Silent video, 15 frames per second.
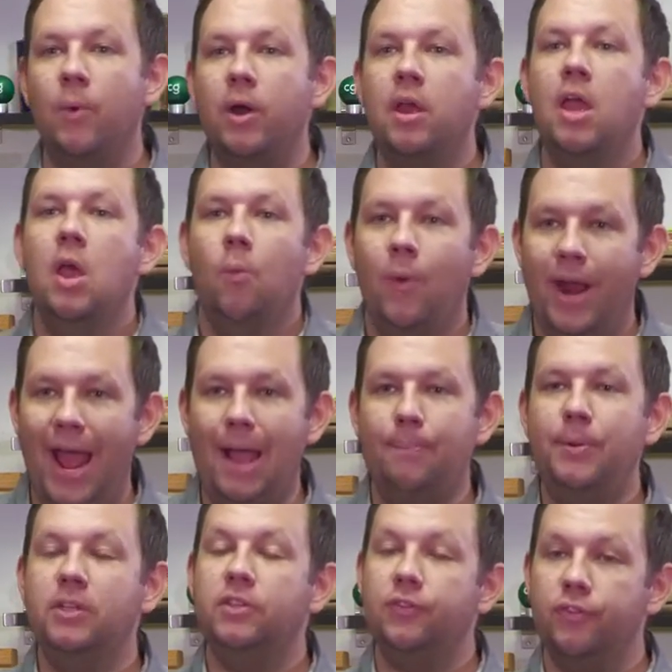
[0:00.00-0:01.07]
What
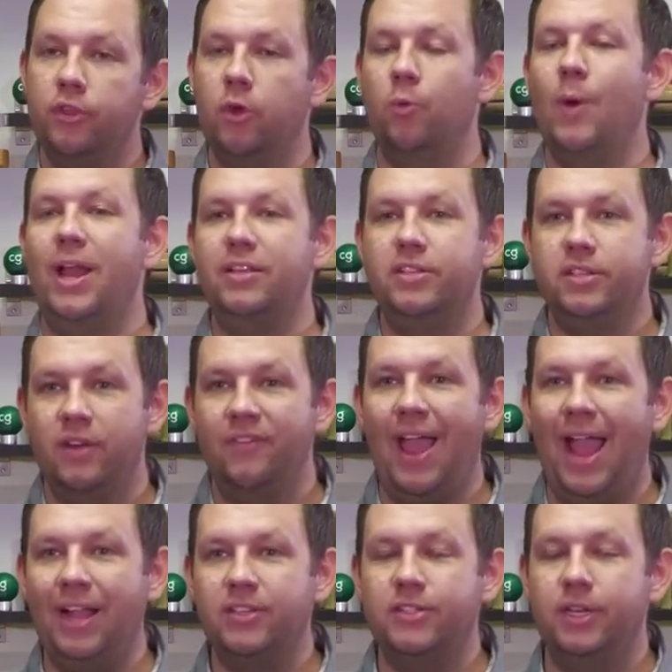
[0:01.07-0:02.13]
happens for the rest of
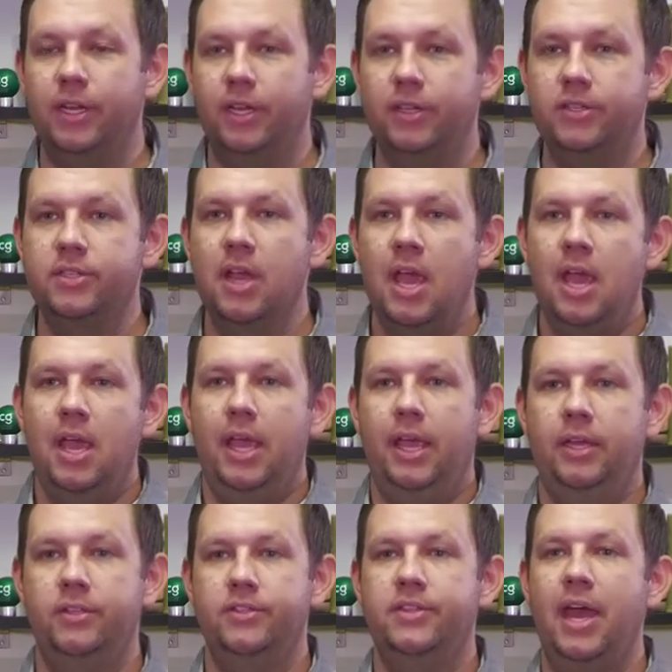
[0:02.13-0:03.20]
Exodus
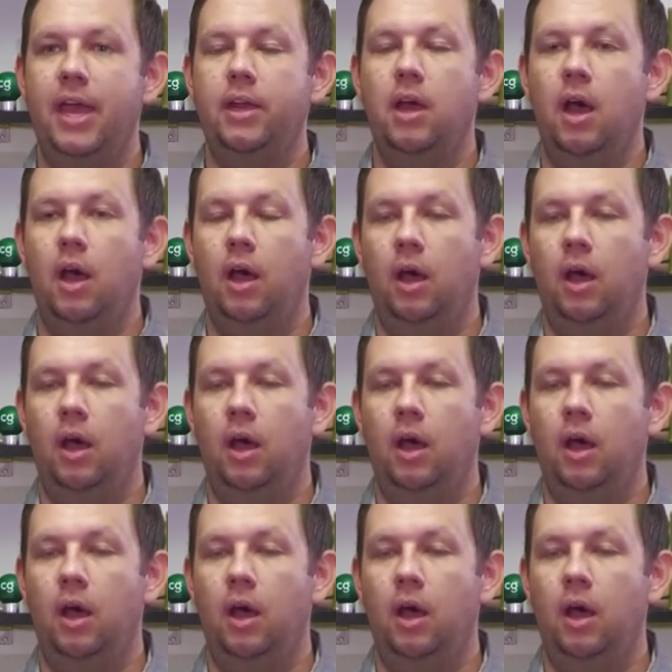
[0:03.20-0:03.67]
is that